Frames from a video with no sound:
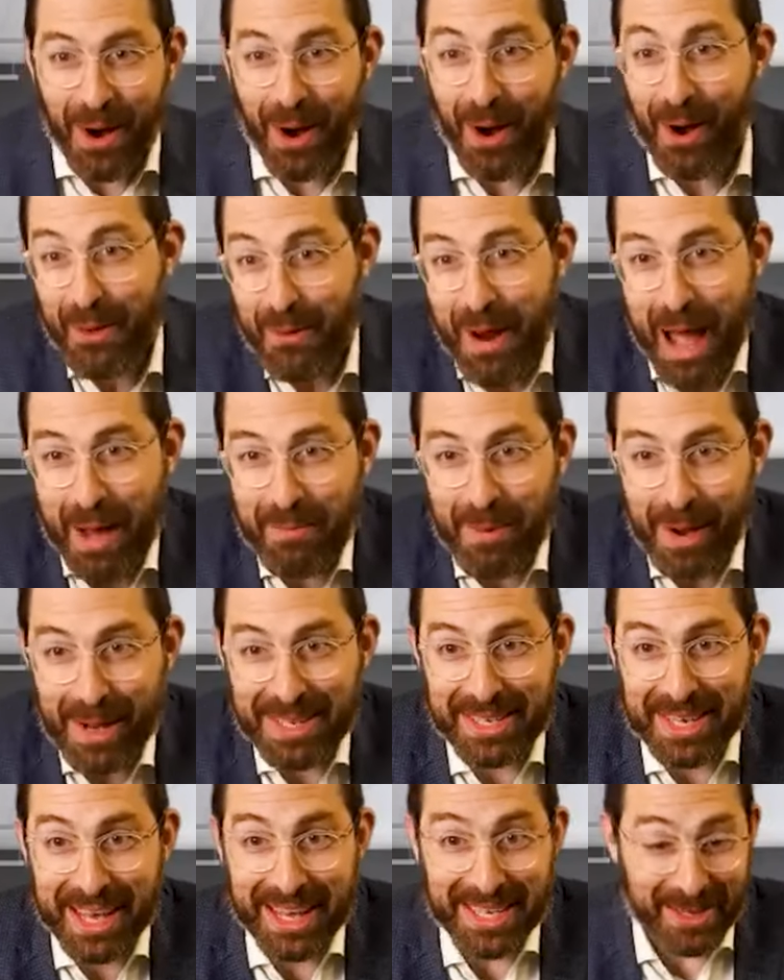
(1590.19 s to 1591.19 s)
are the
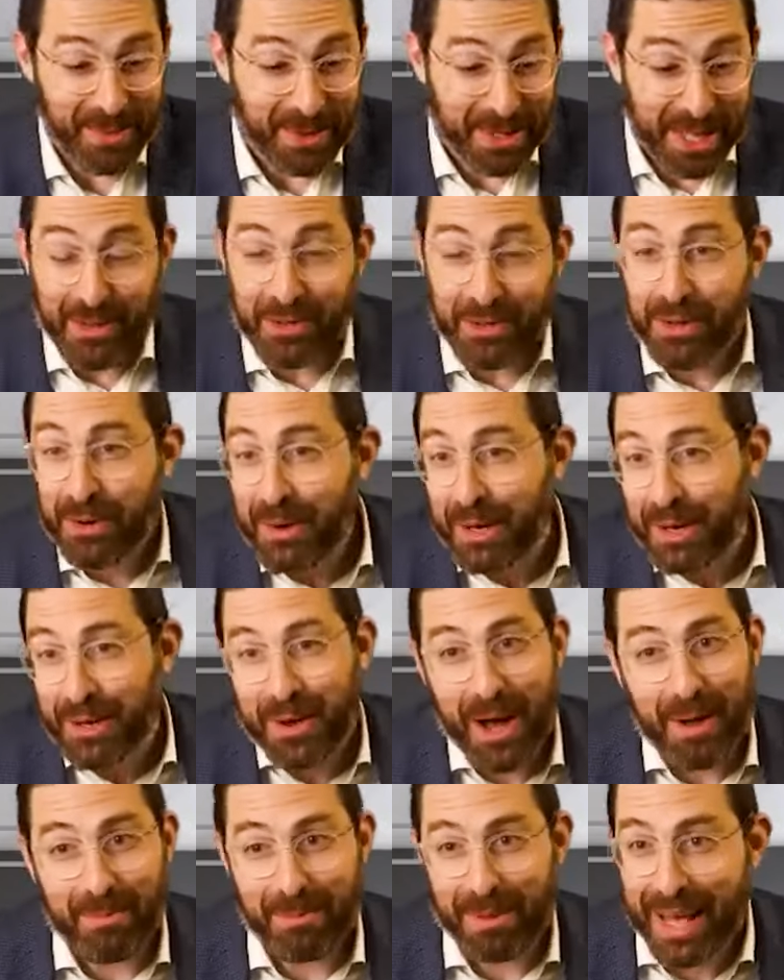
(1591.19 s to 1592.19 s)
rabbi's kids, and when they do it,
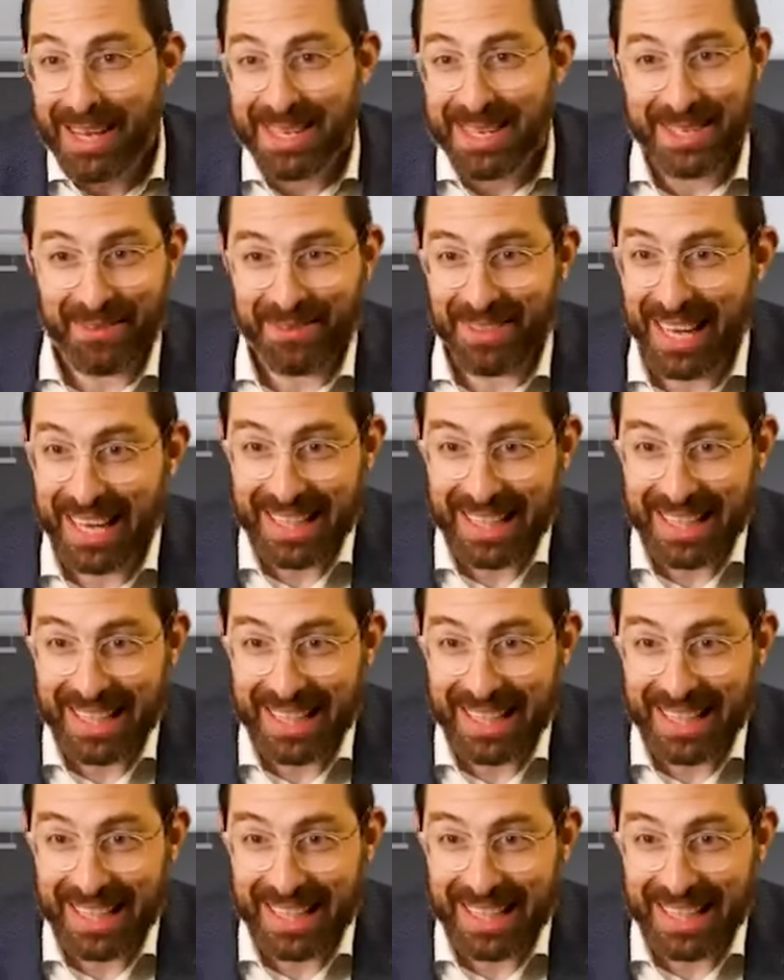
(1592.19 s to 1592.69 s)
God bless them.